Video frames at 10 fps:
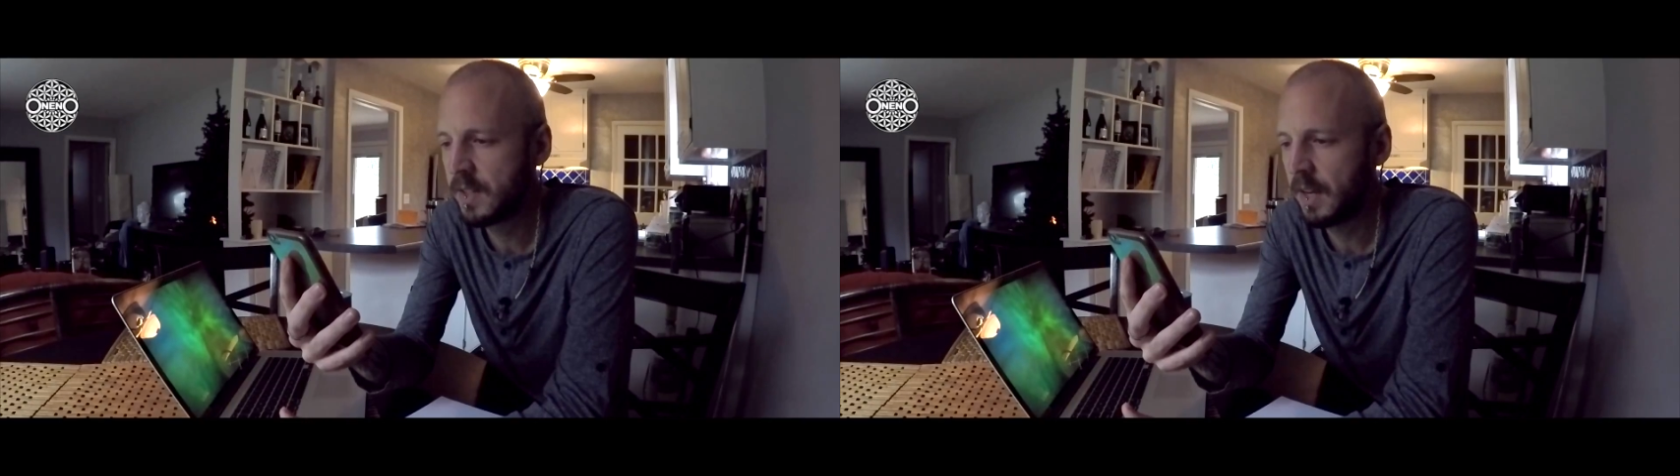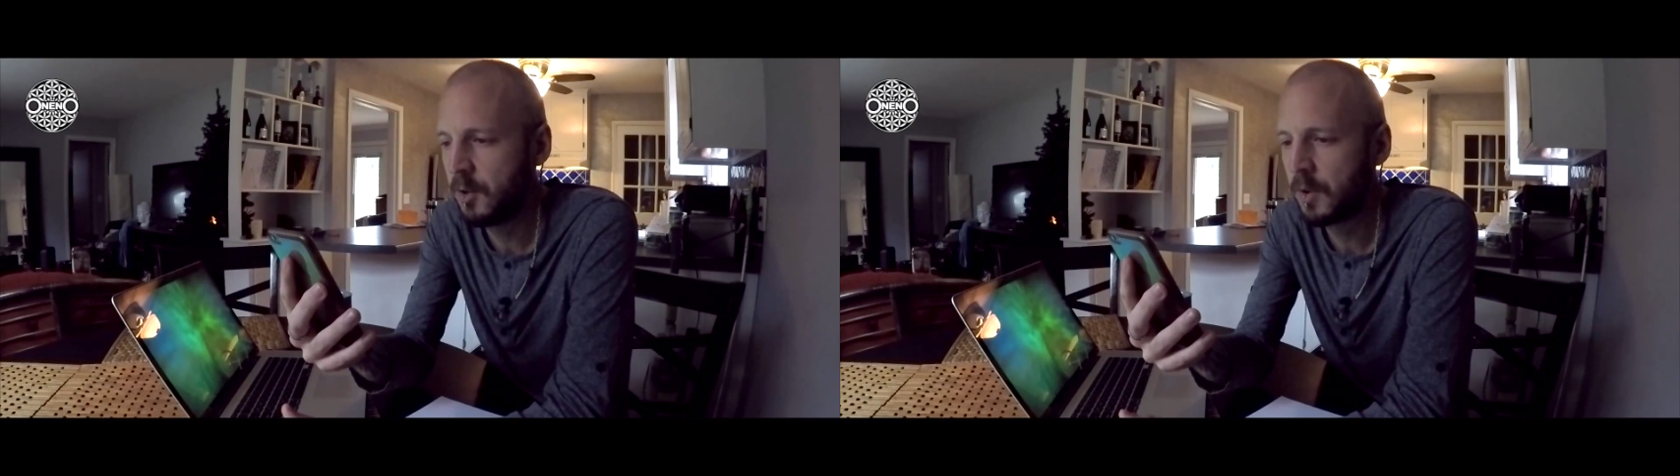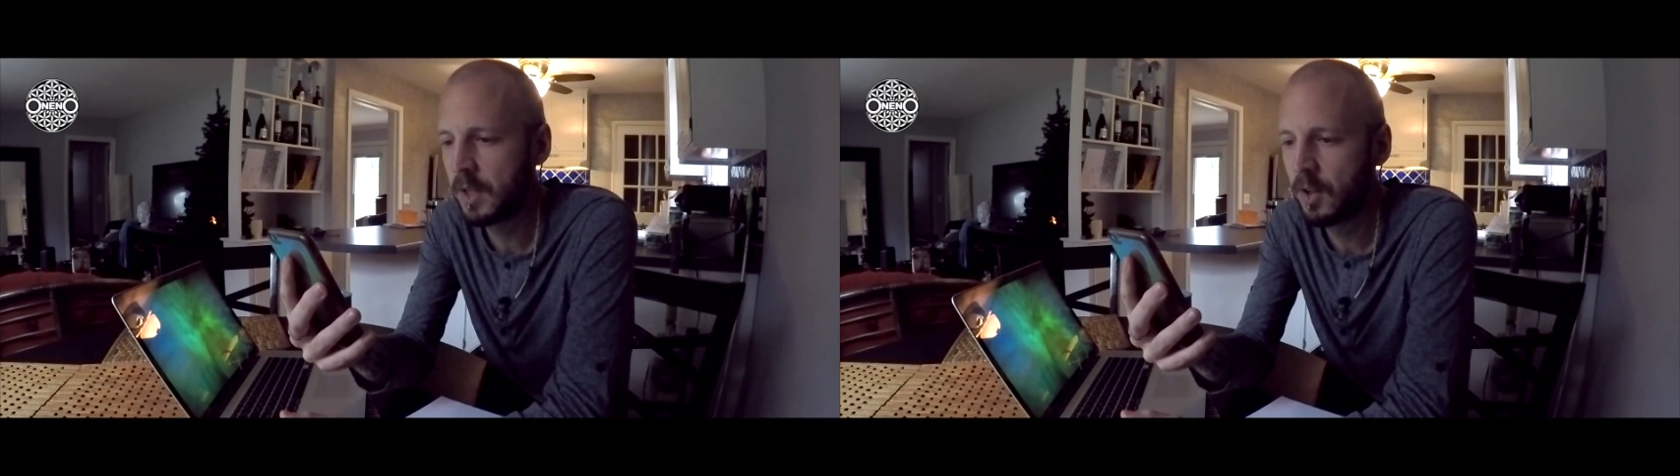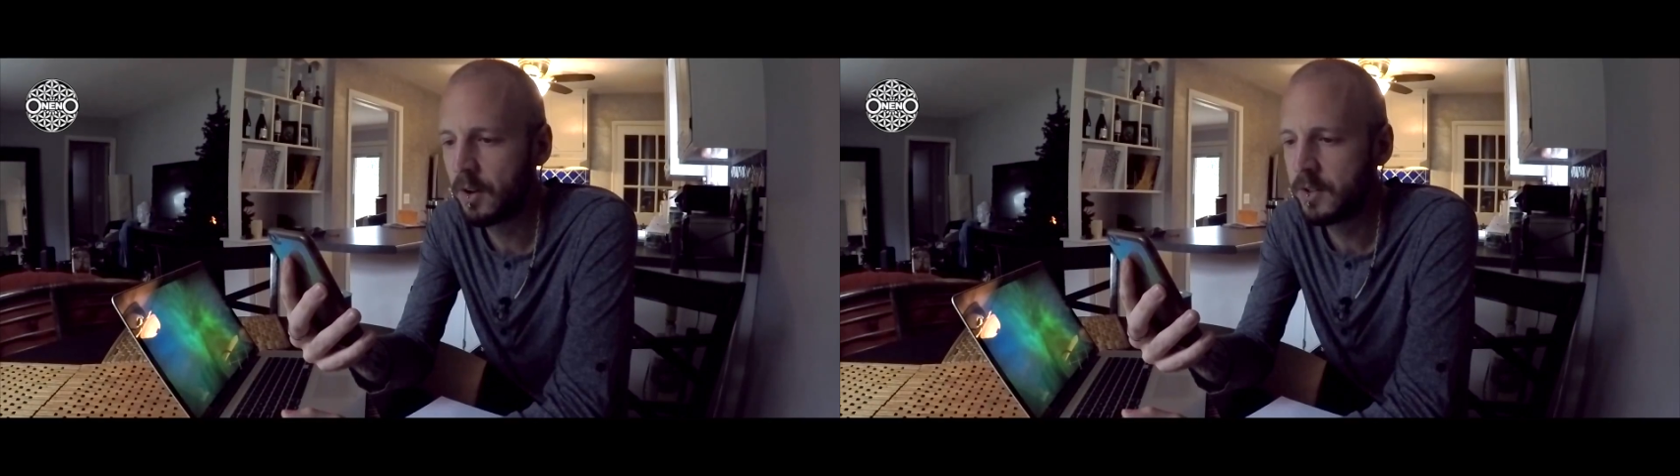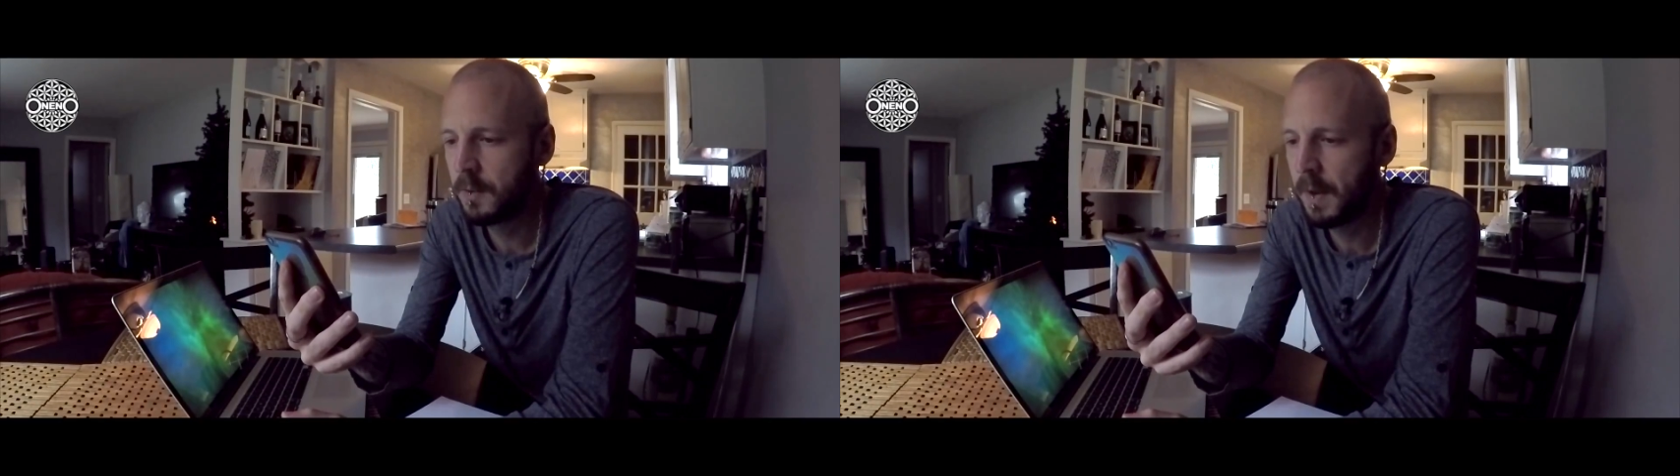and you can
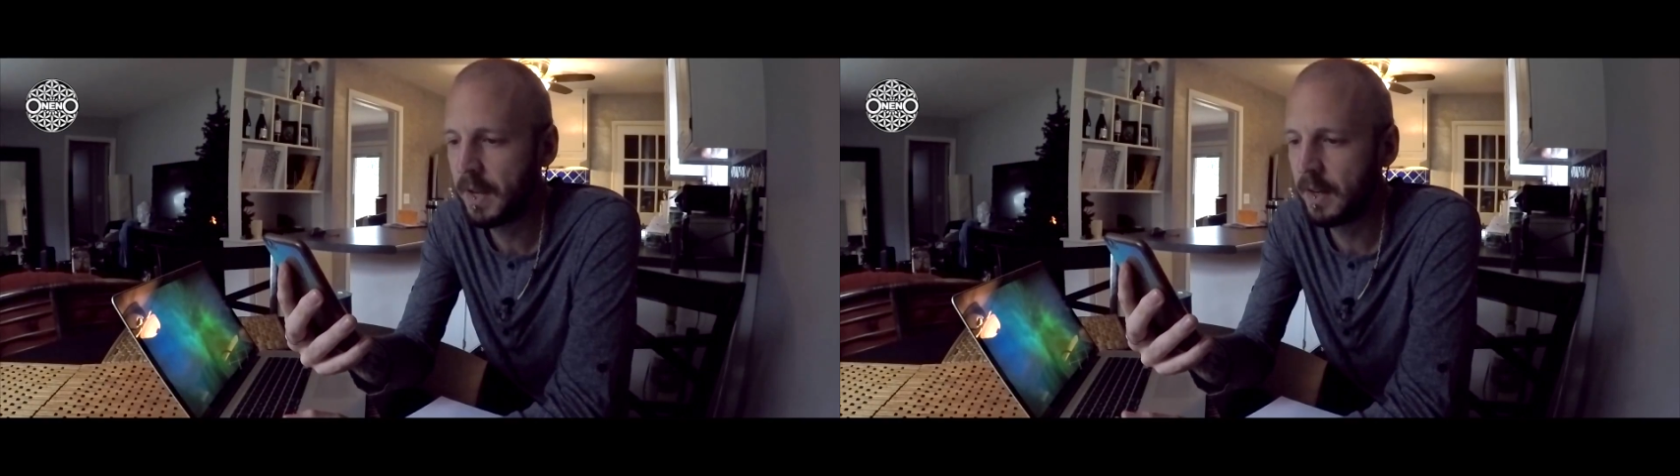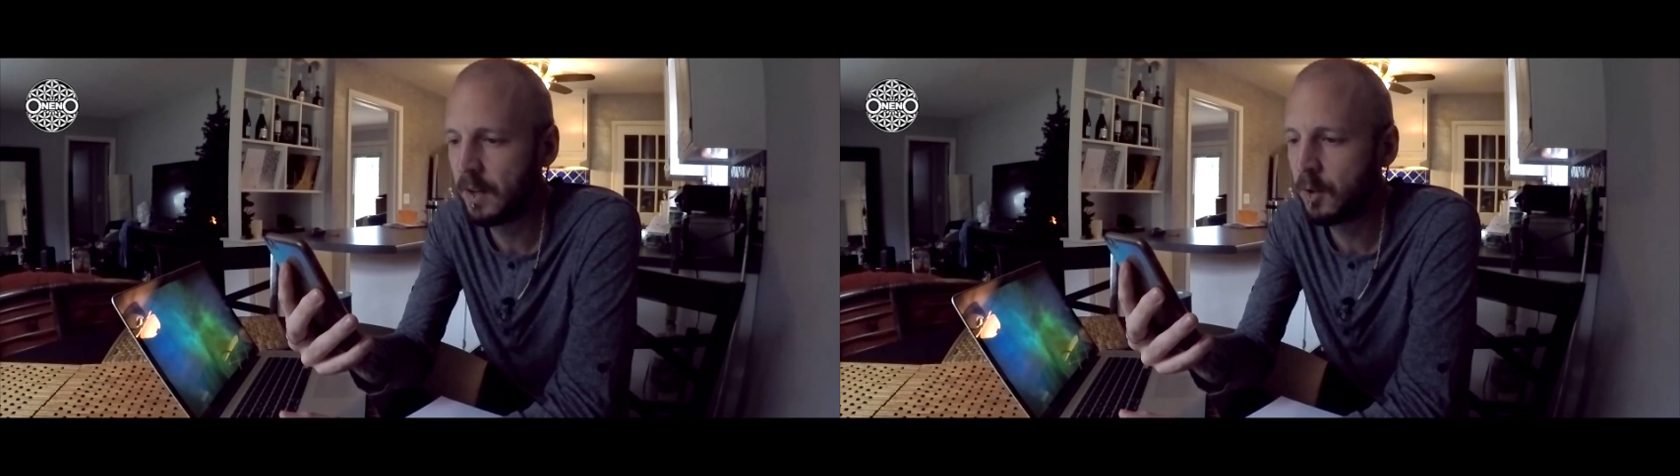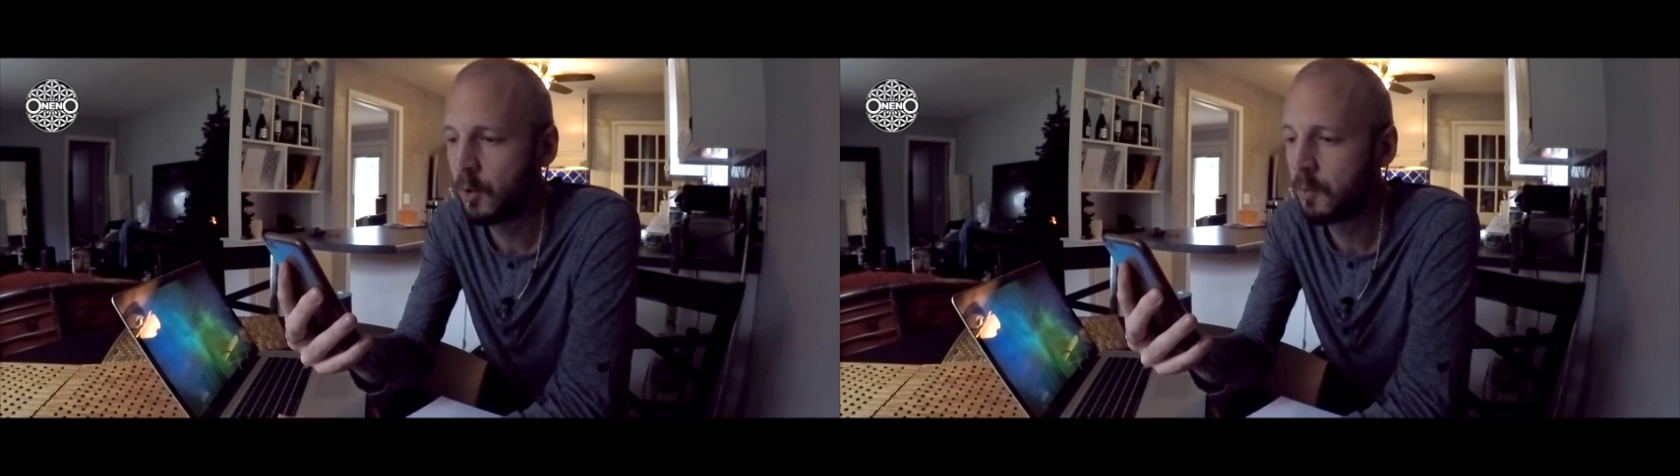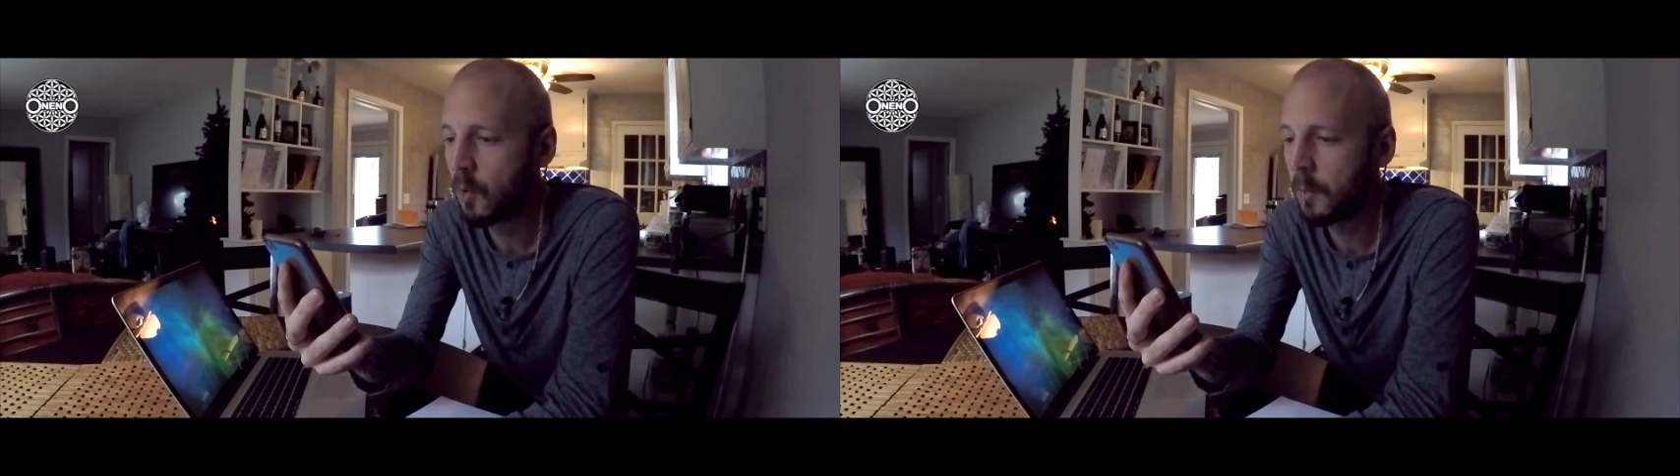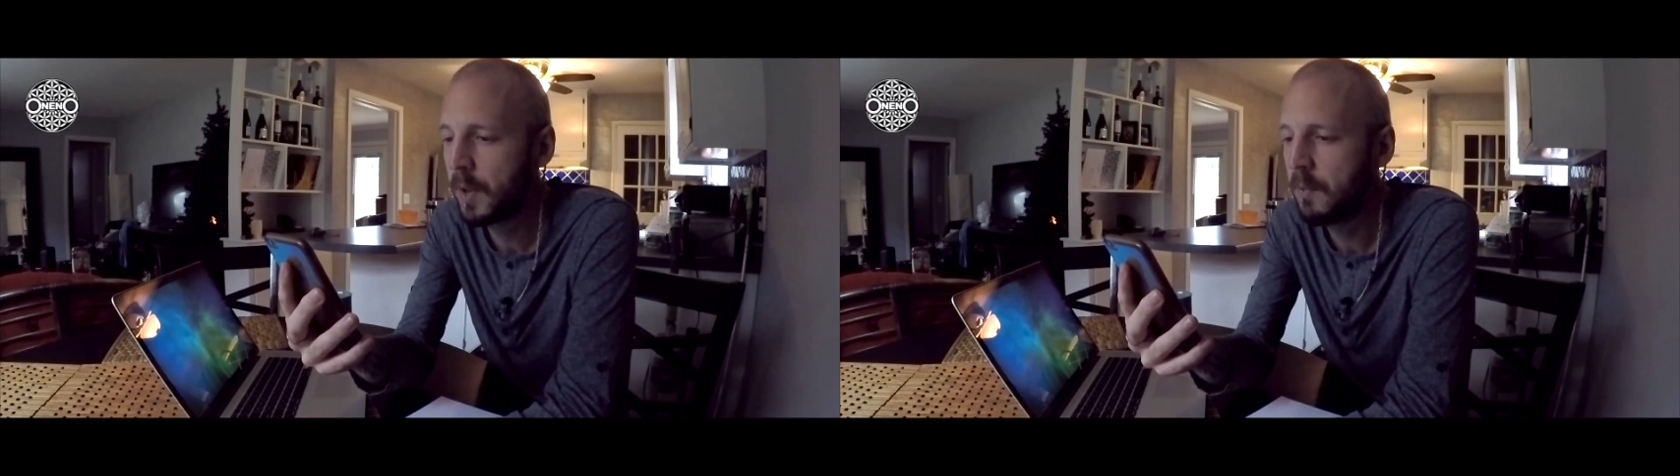learn to make it include
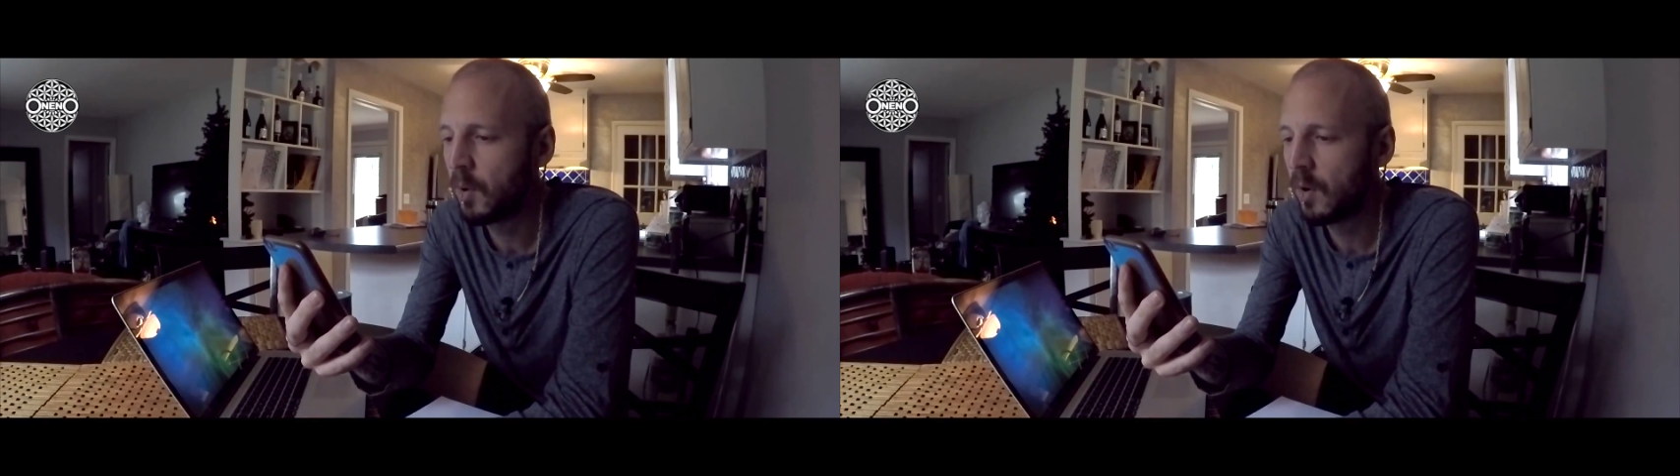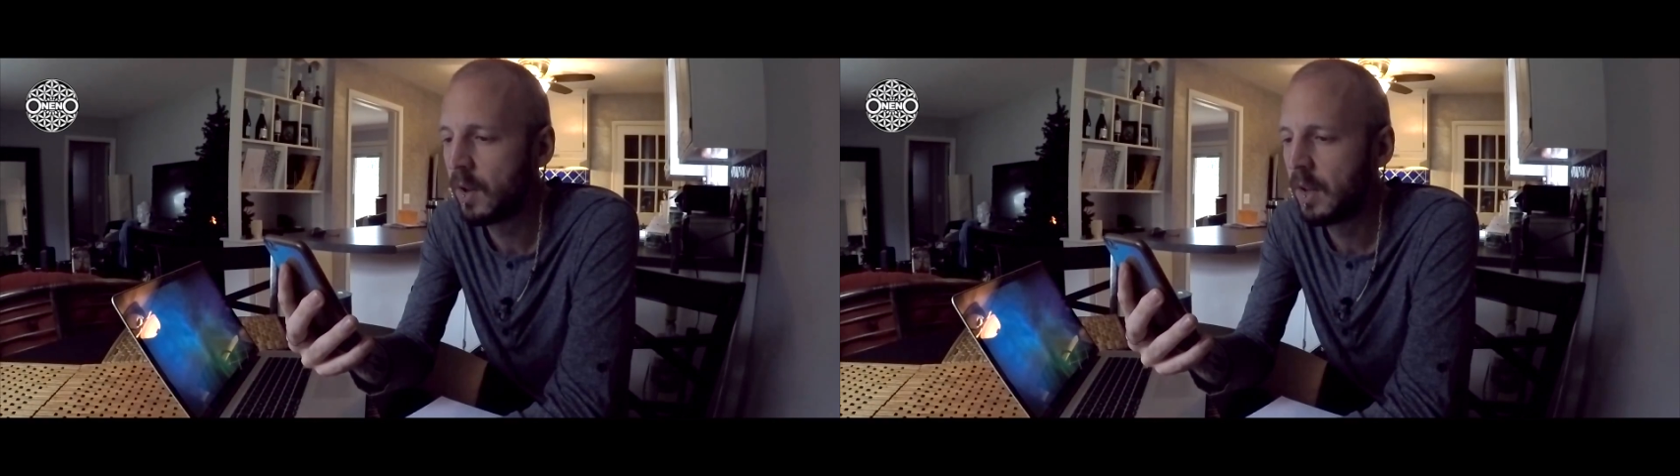more people.